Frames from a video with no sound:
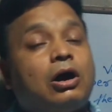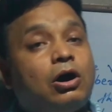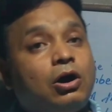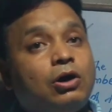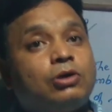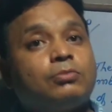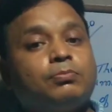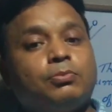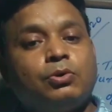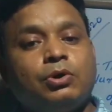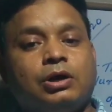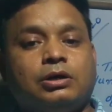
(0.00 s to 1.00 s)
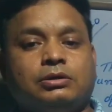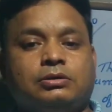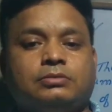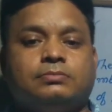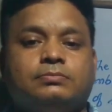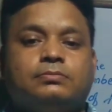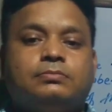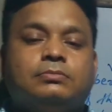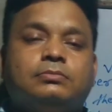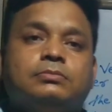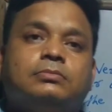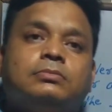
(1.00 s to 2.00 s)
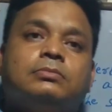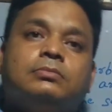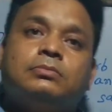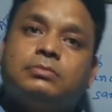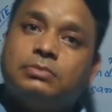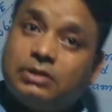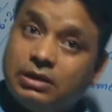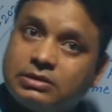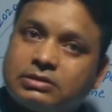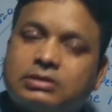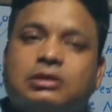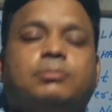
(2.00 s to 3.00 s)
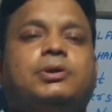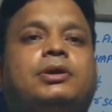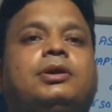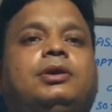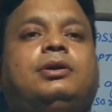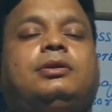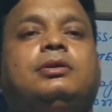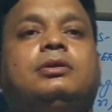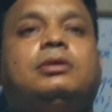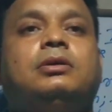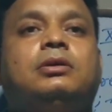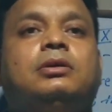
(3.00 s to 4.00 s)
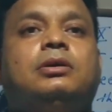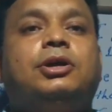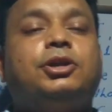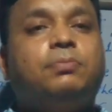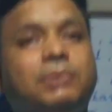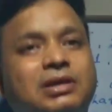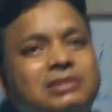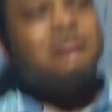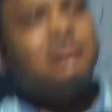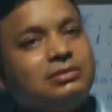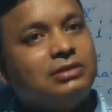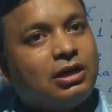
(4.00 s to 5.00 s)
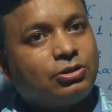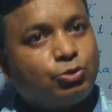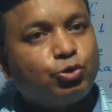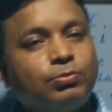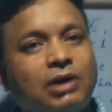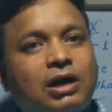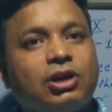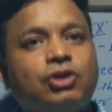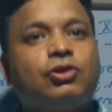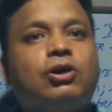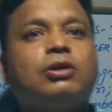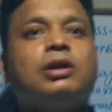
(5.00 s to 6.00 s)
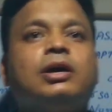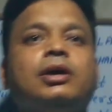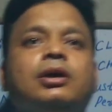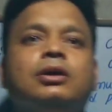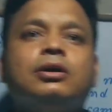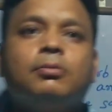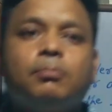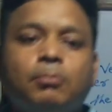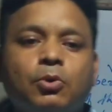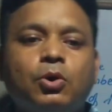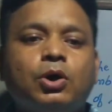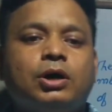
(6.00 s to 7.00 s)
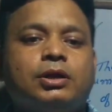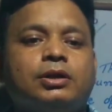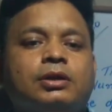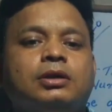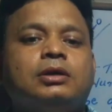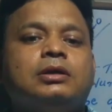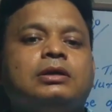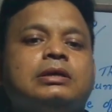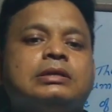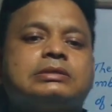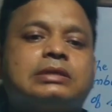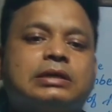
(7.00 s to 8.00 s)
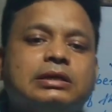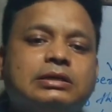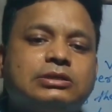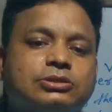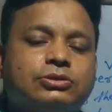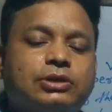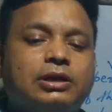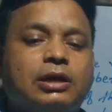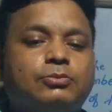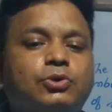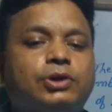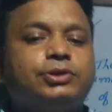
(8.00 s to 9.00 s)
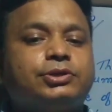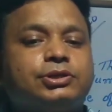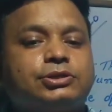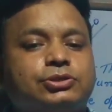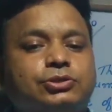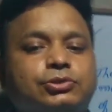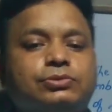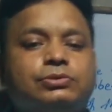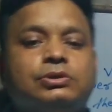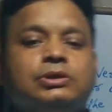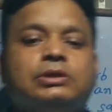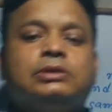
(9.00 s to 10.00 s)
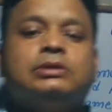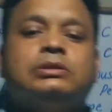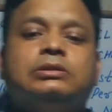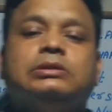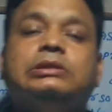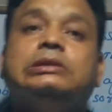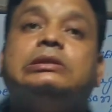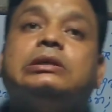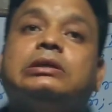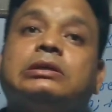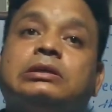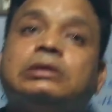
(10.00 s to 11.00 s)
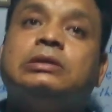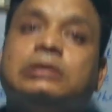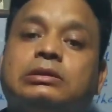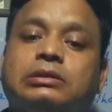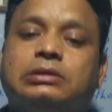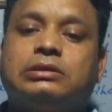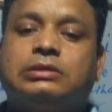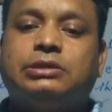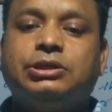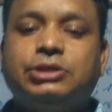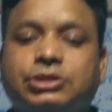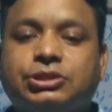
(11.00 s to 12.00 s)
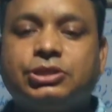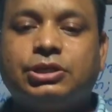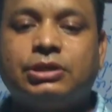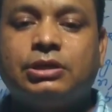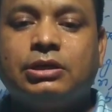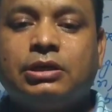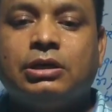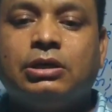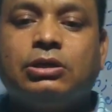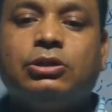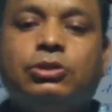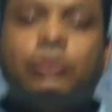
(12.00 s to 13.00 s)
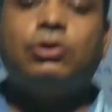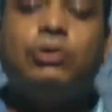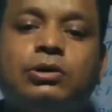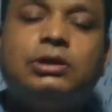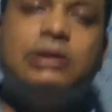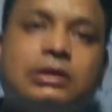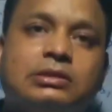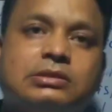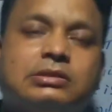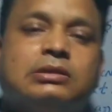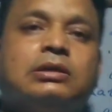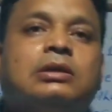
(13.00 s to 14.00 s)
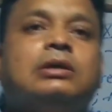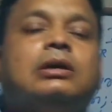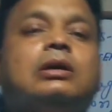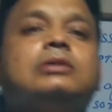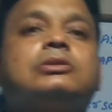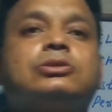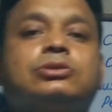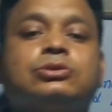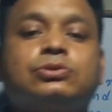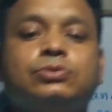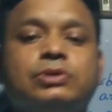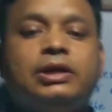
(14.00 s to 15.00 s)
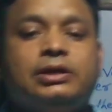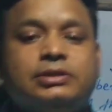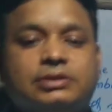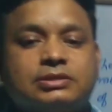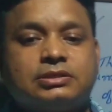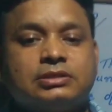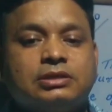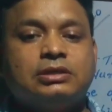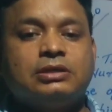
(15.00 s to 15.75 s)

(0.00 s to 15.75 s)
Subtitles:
or Mohan is coming here. It means na tumhare or na Mohan. Second, student, I am going to teach to you neither the teacher nor his students.